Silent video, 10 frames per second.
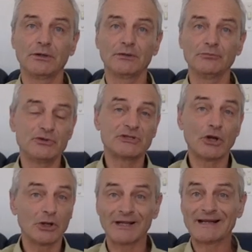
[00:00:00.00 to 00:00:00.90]

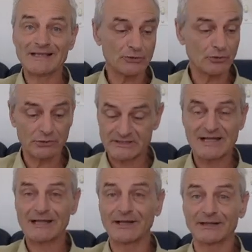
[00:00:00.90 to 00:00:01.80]
music on a classical
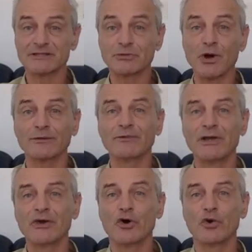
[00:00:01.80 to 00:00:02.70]
guitar like this one,
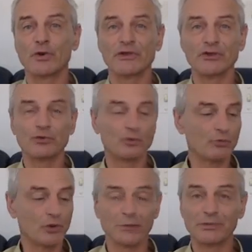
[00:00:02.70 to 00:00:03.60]
or whether you
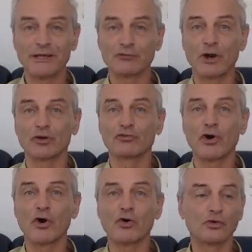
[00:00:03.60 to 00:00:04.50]
want to play rock and
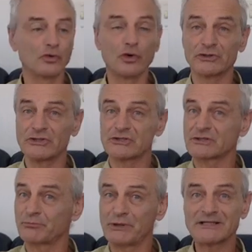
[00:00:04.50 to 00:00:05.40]
roll or
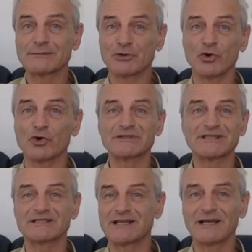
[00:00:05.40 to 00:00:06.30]
just play some chords
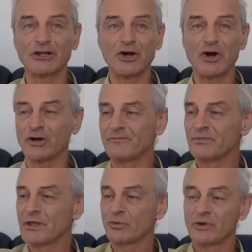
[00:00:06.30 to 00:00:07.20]
and sing along,
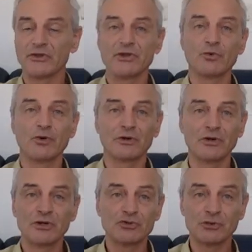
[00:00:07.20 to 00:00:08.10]
whether you want to
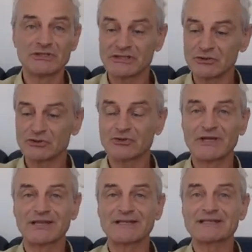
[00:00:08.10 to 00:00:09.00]
do a steel
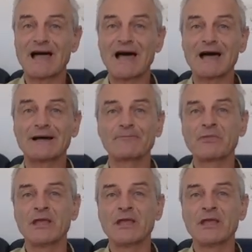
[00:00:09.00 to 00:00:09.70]
string guitar,